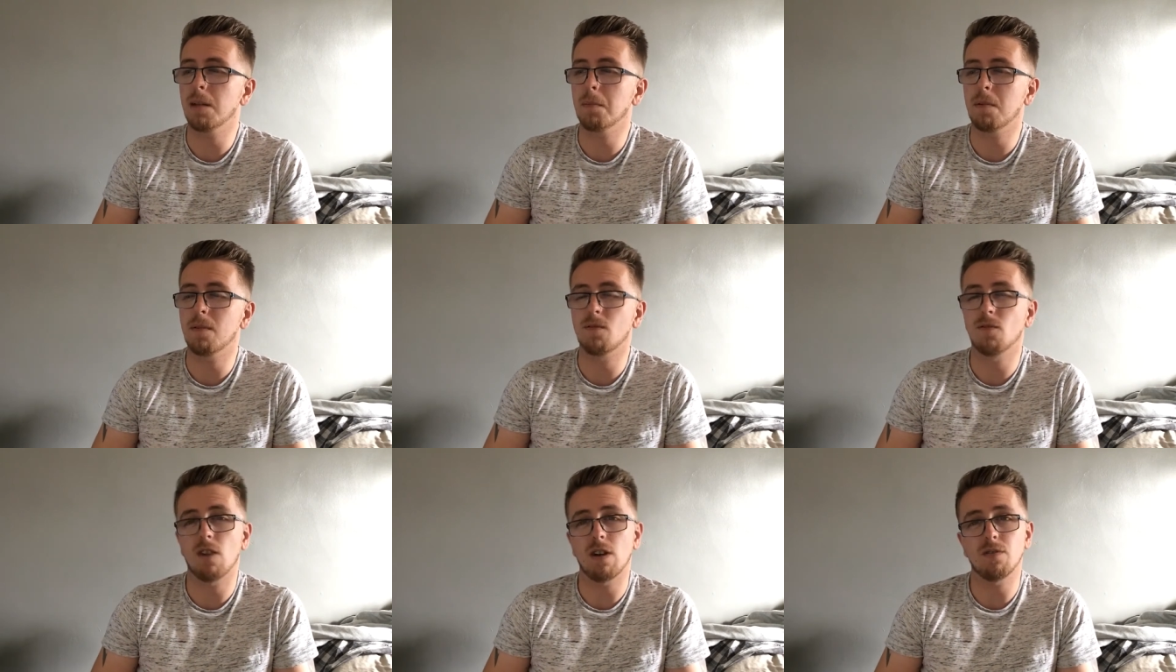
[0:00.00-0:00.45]
they've
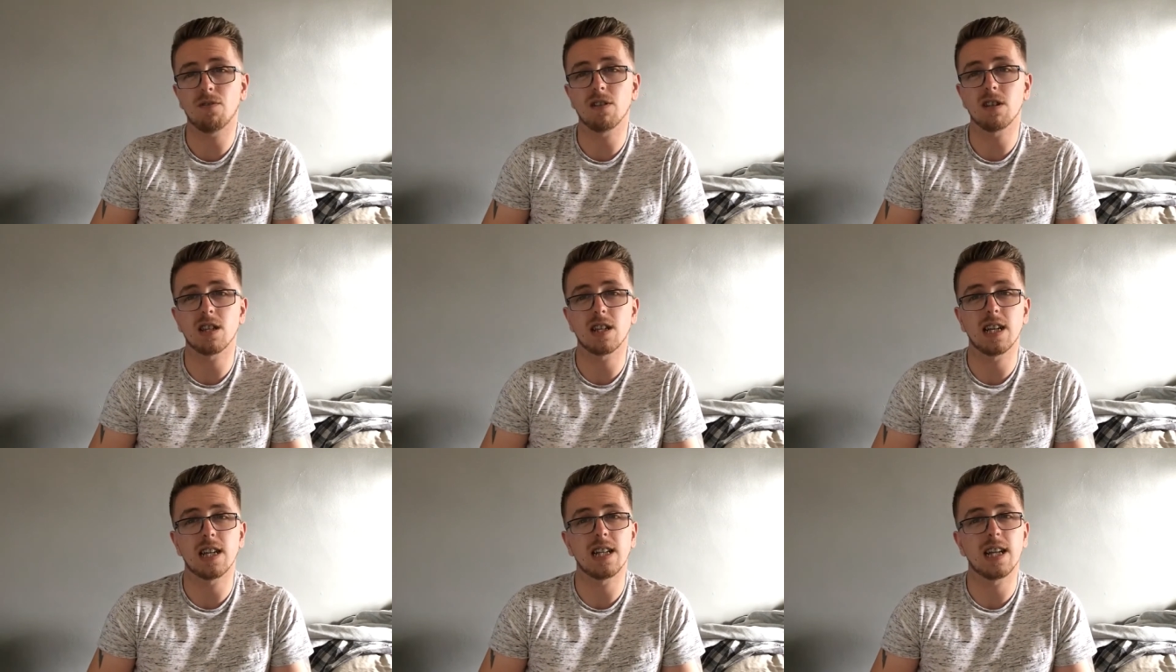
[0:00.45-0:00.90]
been
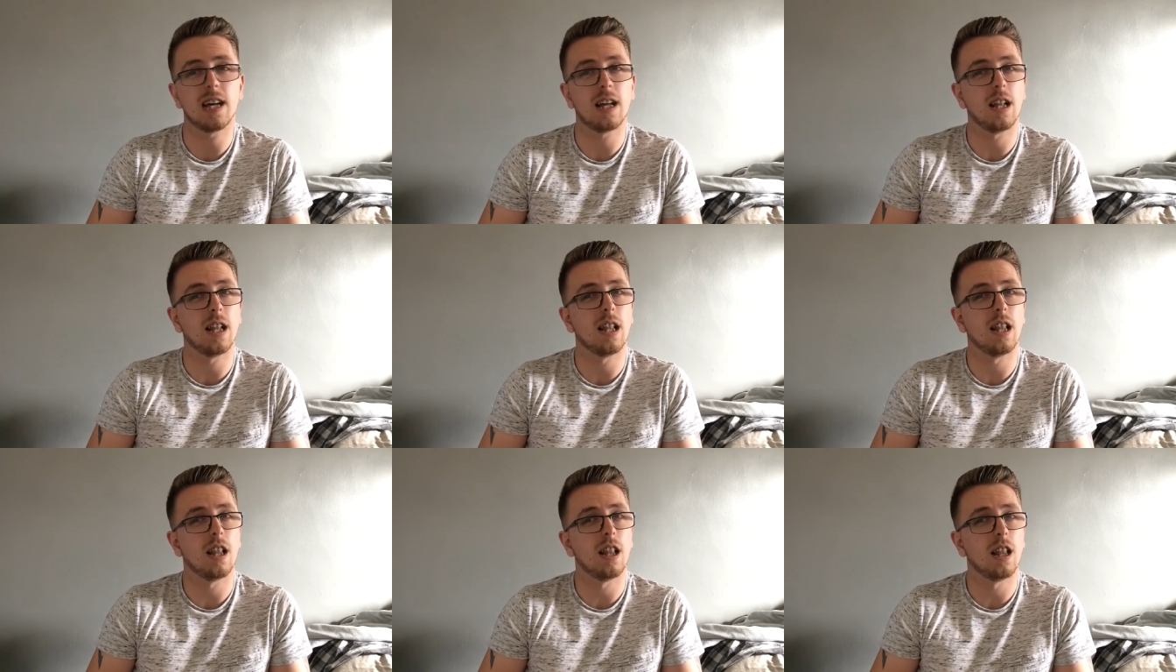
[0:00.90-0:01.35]
referencing
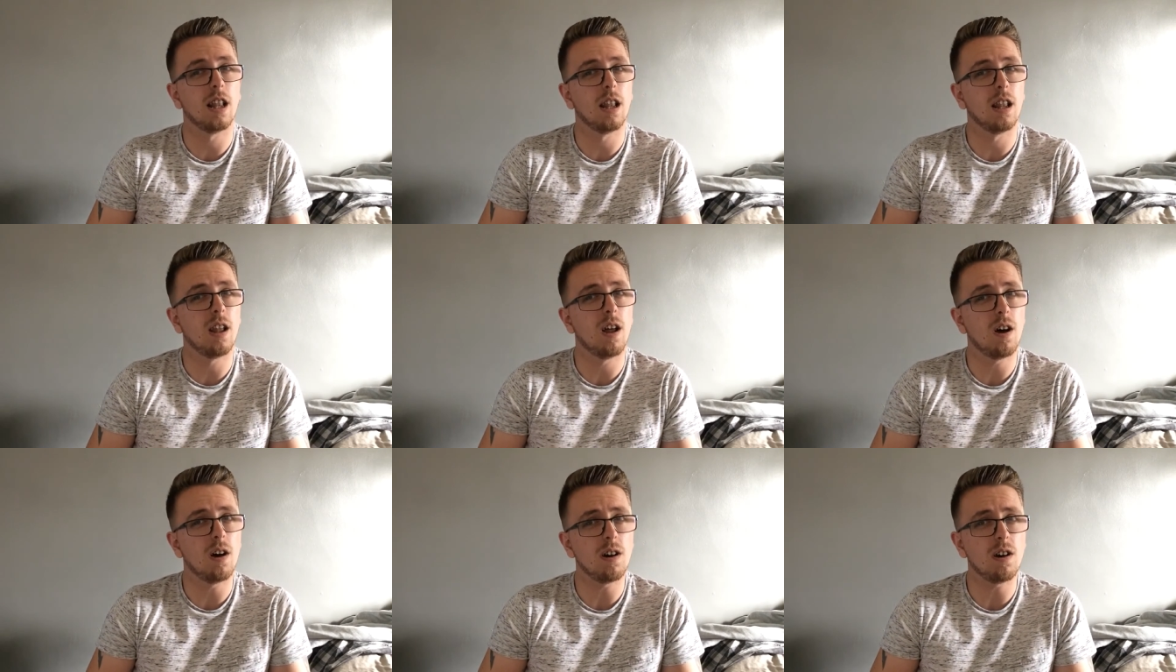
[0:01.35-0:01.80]
a
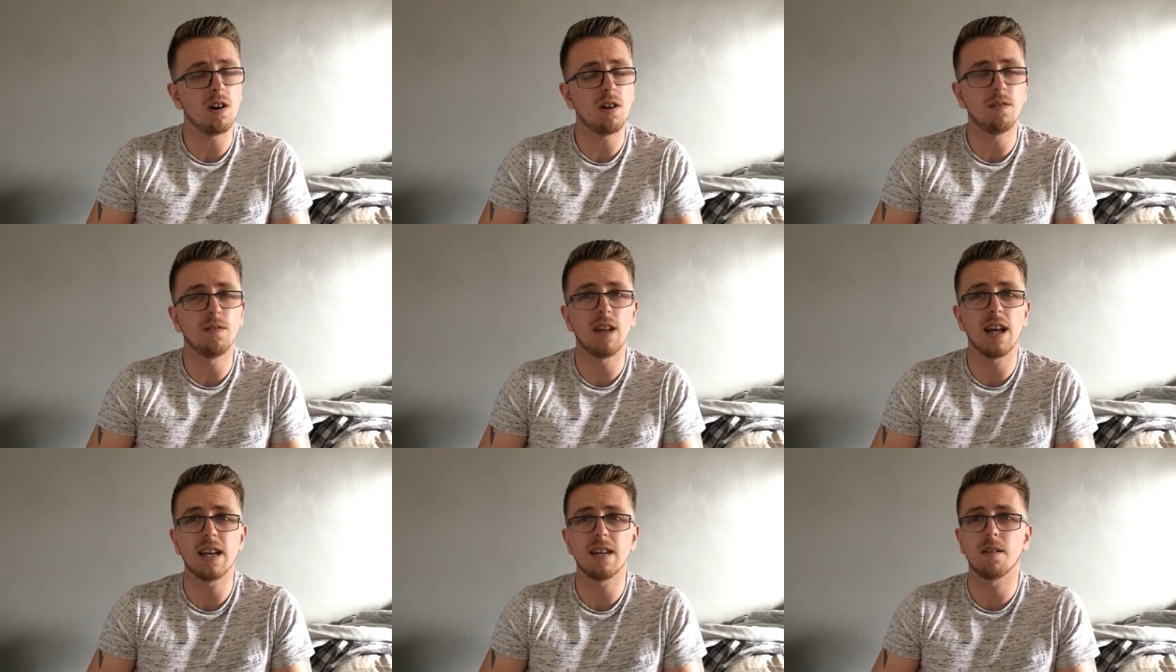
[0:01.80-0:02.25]
lot
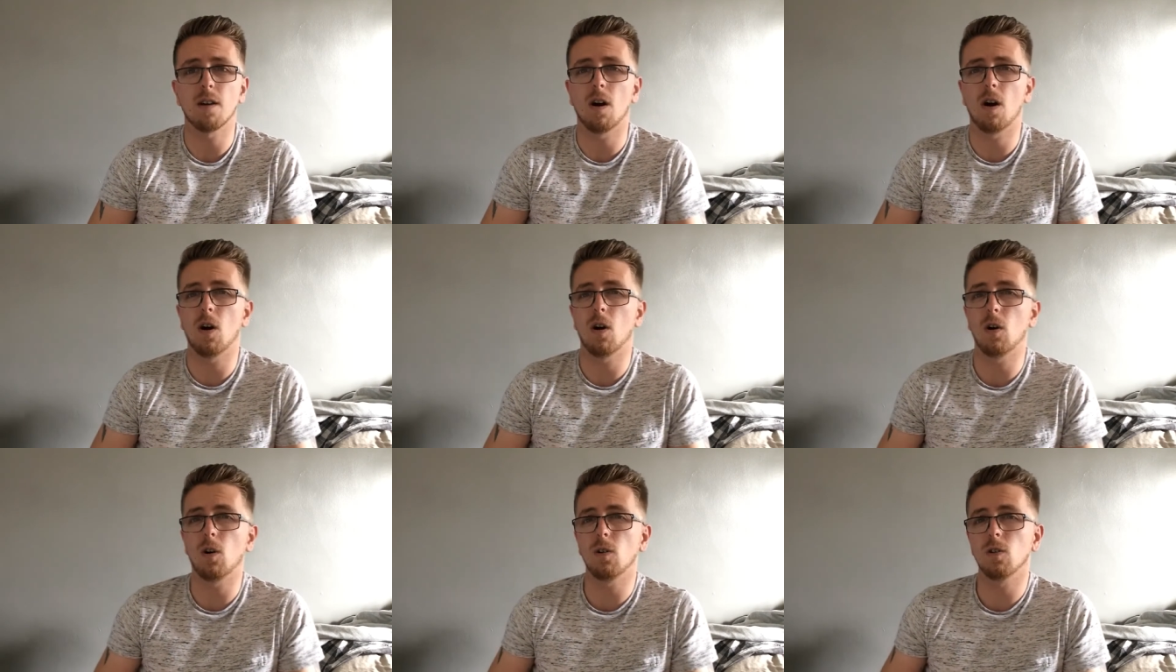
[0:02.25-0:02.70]
of like
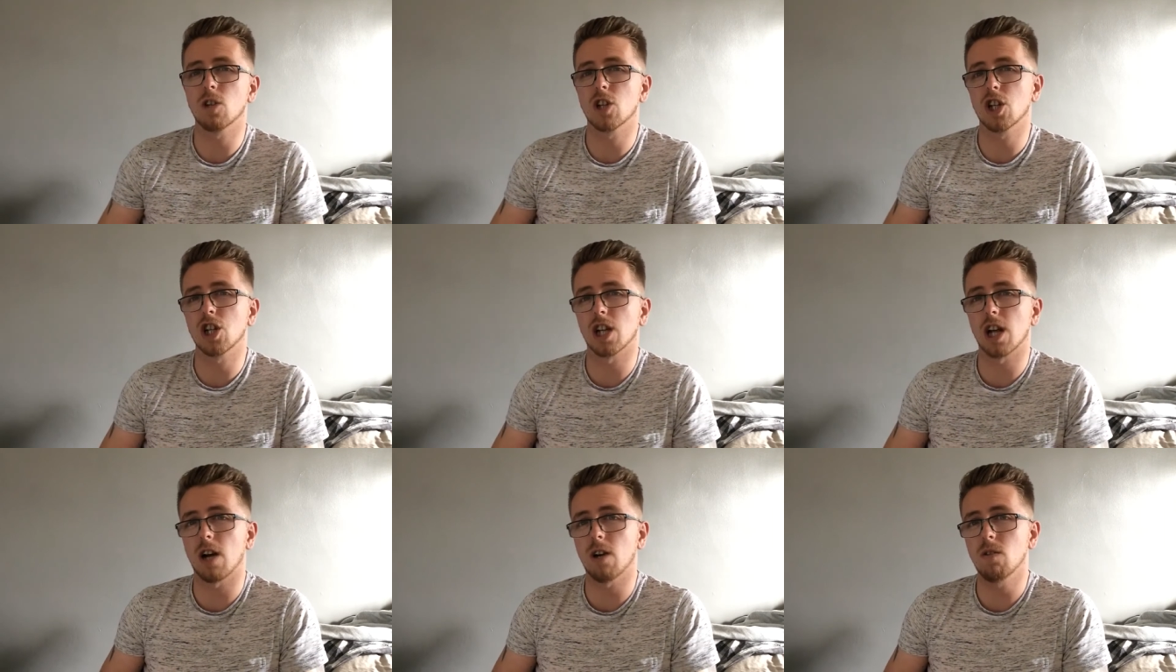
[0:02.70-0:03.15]
old
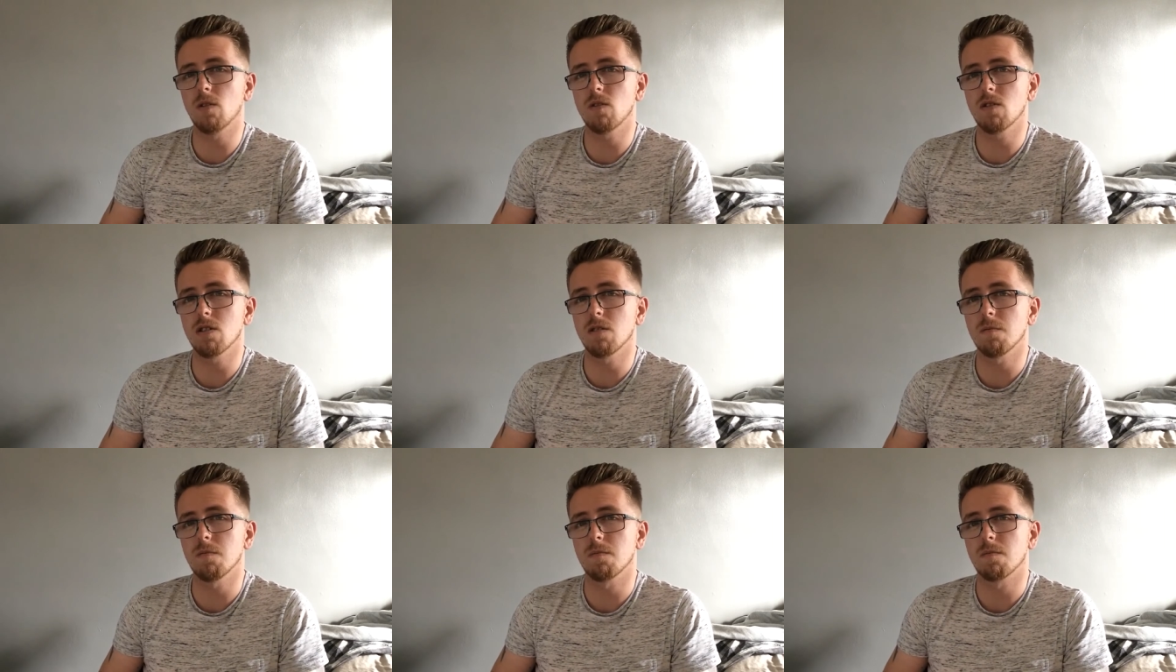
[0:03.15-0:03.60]

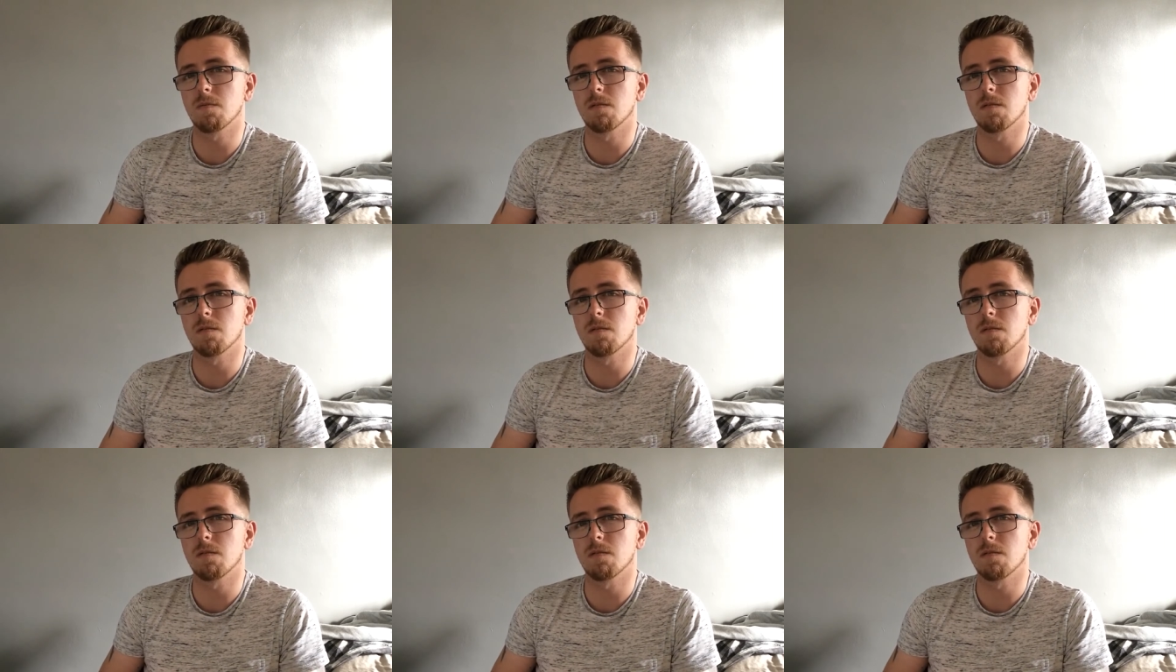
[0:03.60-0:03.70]
shows.